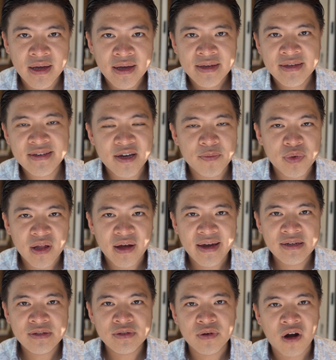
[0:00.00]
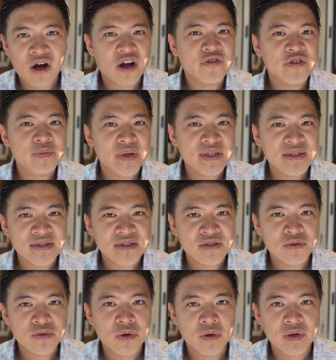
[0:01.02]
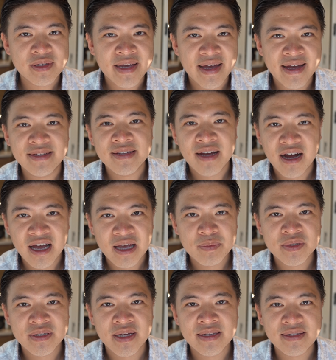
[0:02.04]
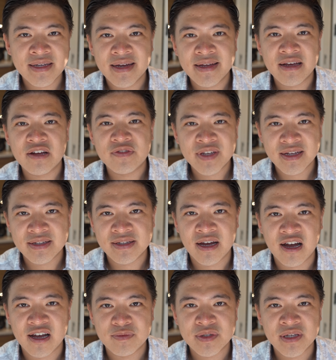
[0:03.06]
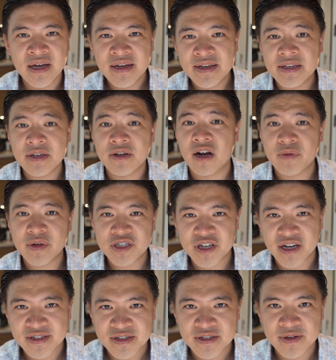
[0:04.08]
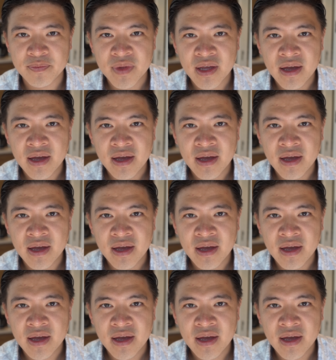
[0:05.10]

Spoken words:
He applied to Harvard Business School 10 times, and 10 out of 10 times he got rejected.